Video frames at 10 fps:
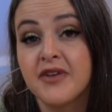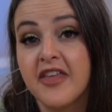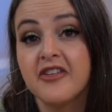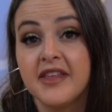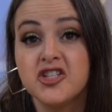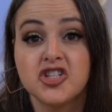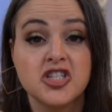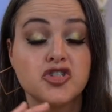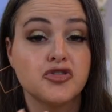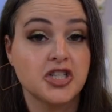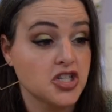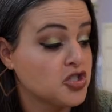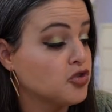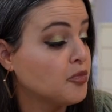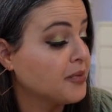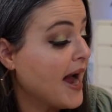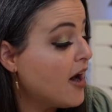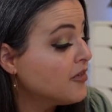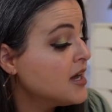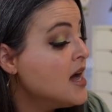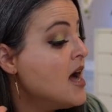rather than just a traditional brown.